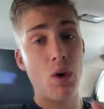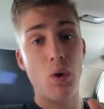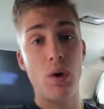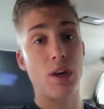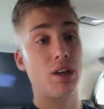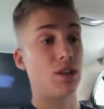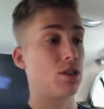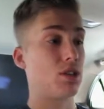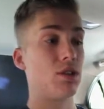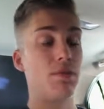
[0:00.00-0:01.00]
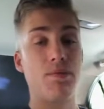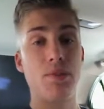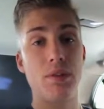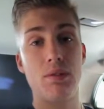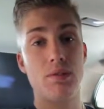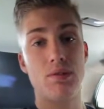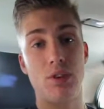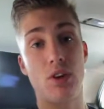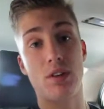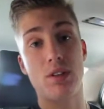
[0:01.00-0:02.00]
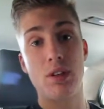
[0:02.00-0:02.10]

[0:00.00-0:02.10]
or it can just not.